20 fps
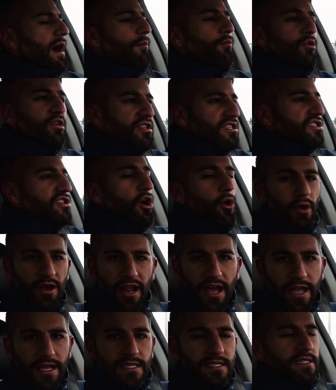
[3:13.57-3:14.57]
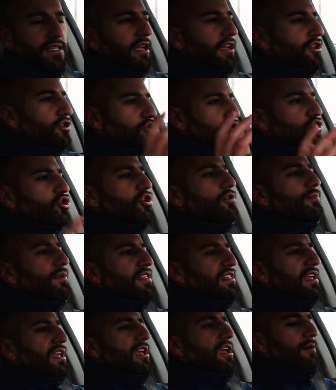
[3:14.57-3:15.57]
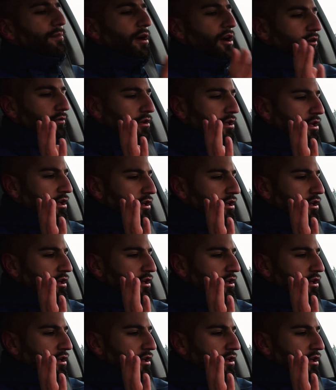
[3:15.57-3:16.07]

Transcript: with snow and ice. Like, you should be thinking about